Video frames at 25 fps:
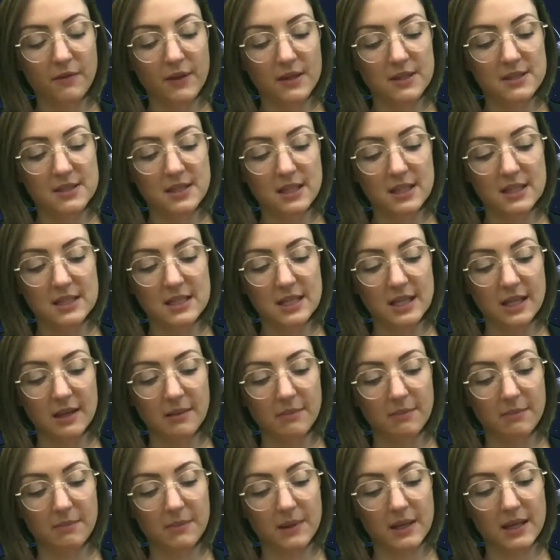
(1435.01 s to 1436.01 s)
fencing
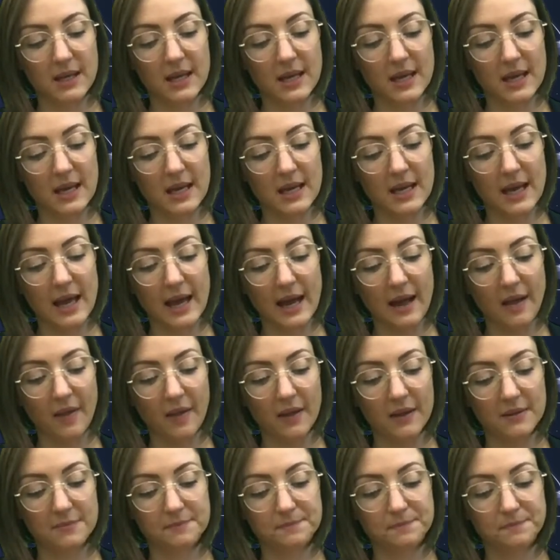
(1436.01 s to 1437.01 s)
team, King
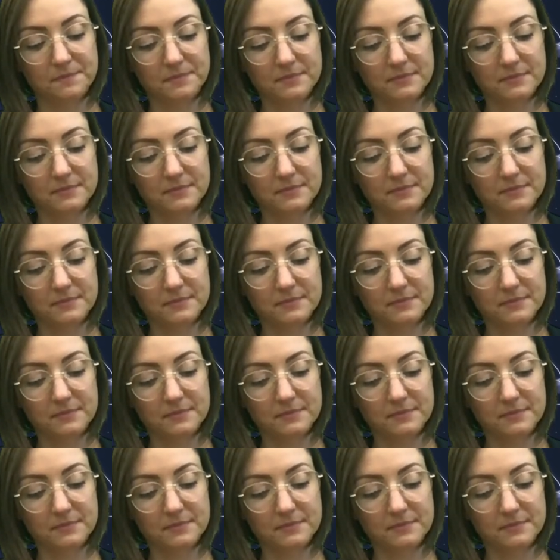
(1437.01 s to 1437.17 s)
Allen,